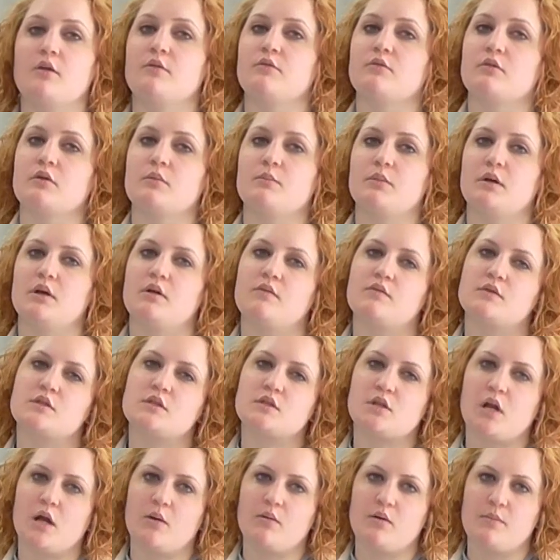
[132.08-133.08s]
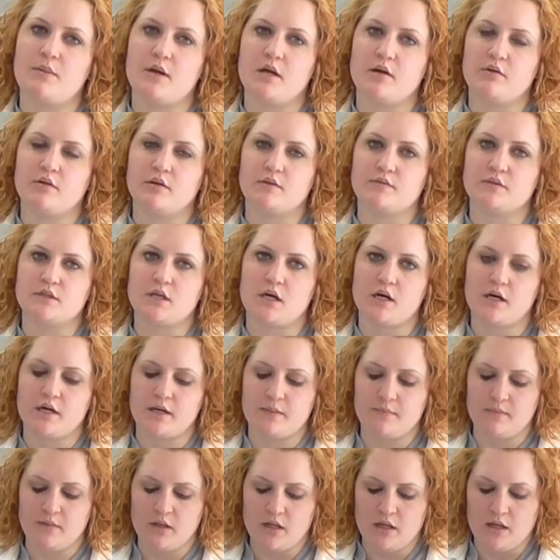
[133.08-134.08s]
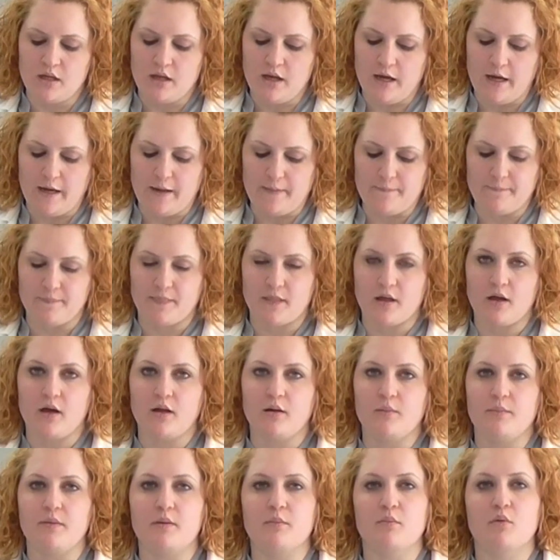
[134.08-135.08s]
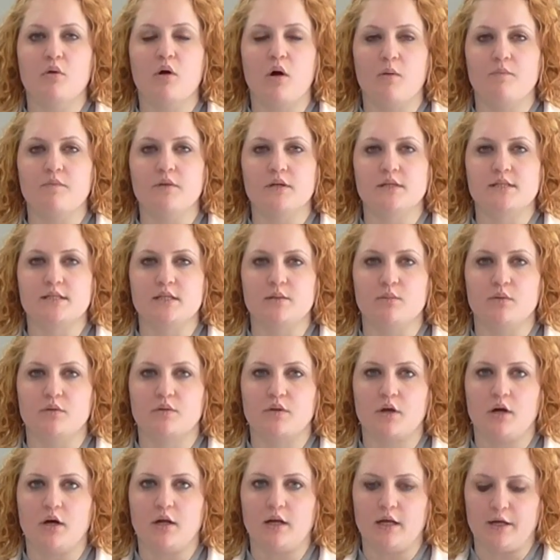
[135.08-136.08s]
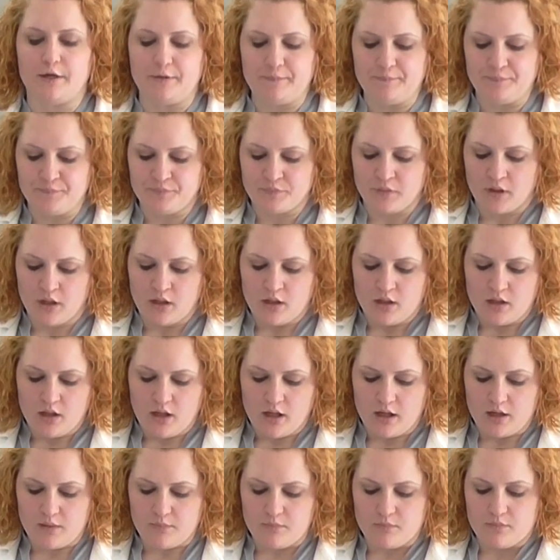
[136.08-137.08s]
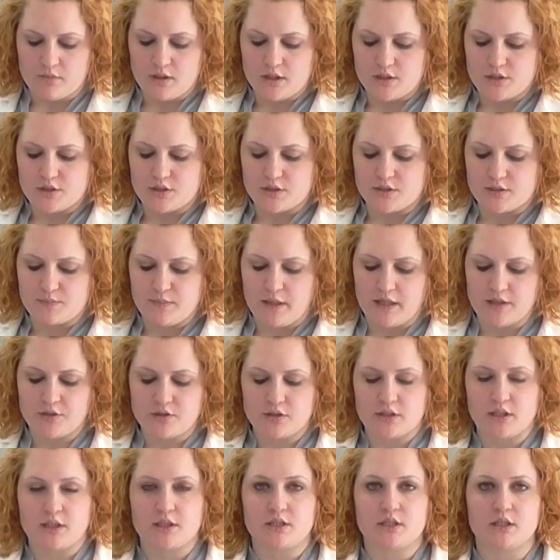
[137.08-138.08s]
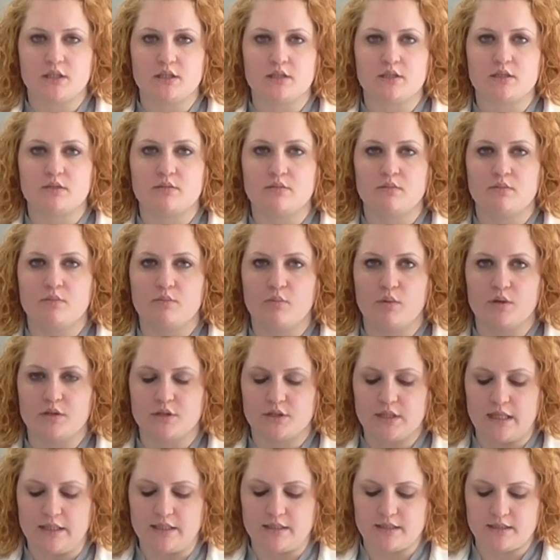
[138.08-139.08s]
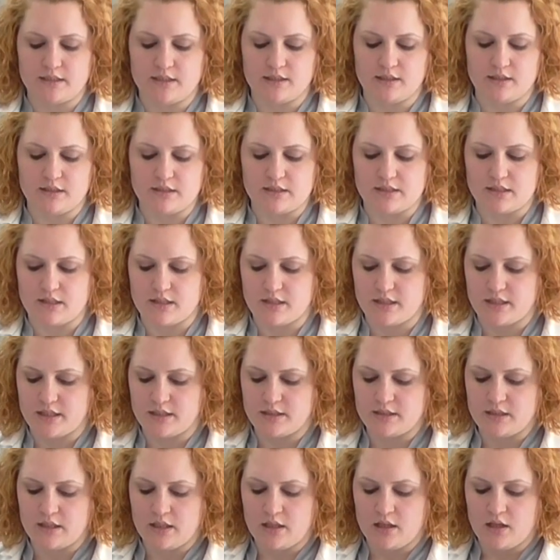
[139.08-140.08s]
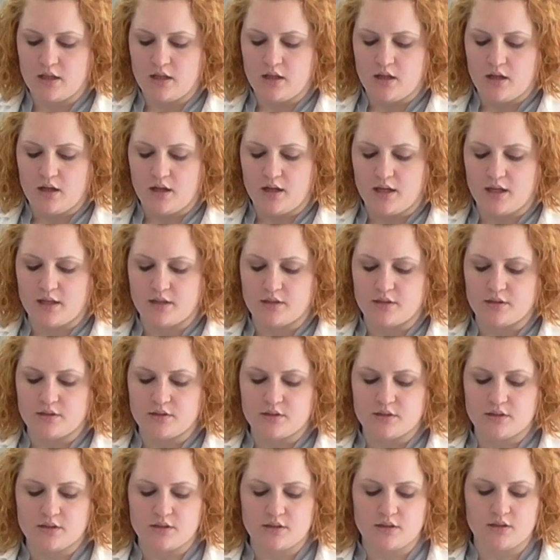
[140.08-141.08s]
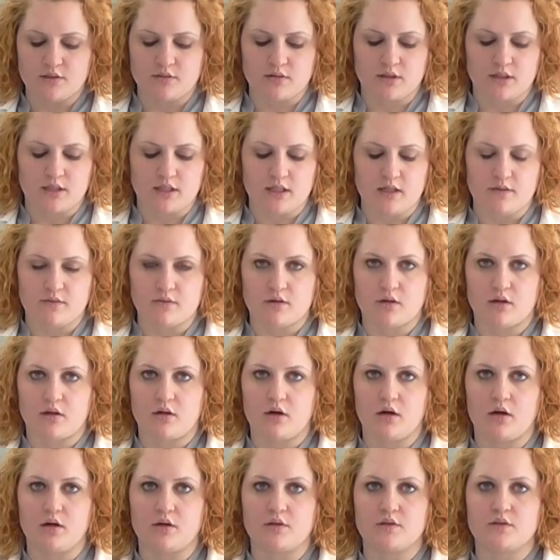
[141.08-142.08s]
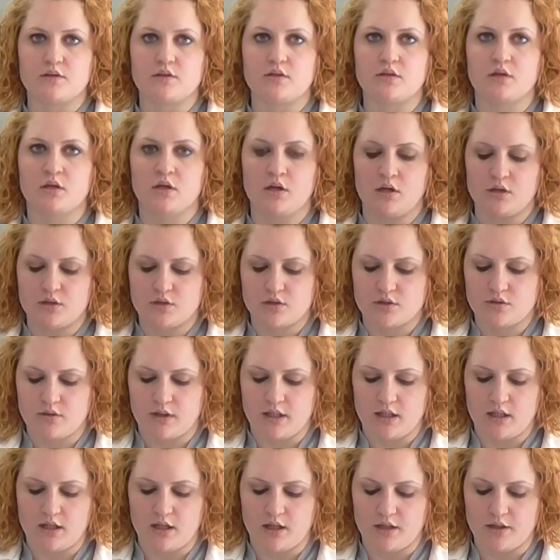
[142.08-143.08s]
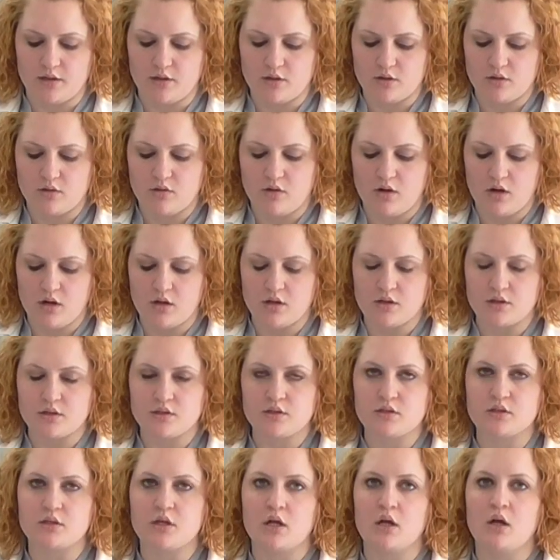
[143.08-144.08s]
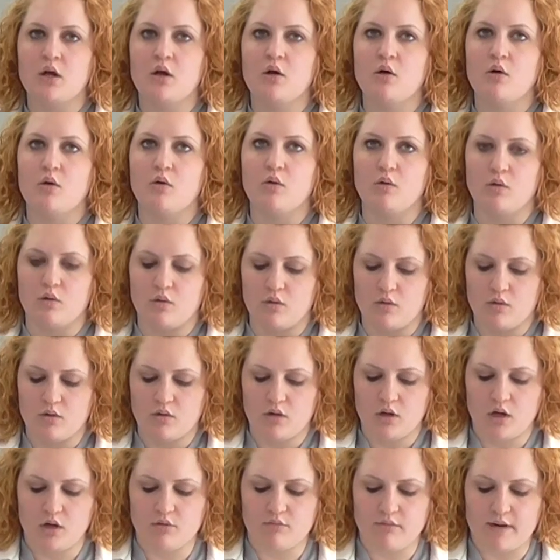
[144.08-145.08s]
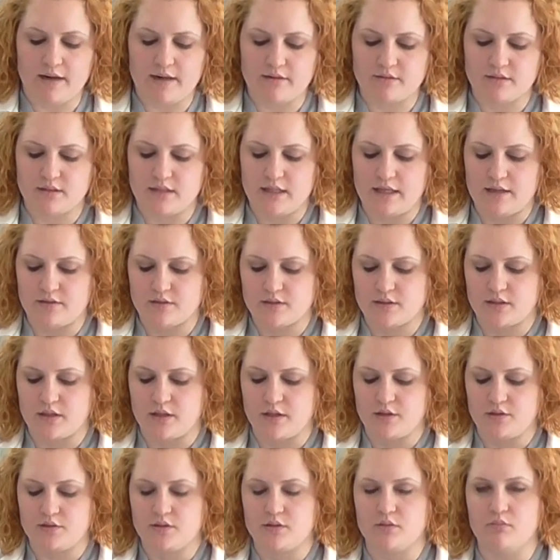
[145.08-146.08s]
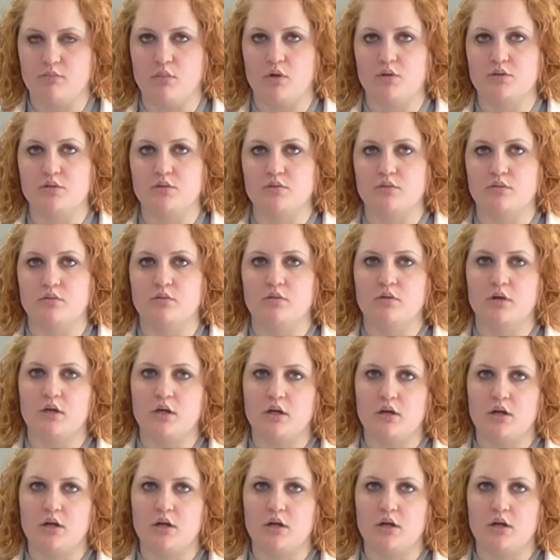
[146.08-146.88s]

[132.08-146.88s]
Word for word: over a bit of a slower period of time and a bit more obviously with colour. It's just Petri dishes with gelatin inside, and you can either cut a straight line across or around the outside to model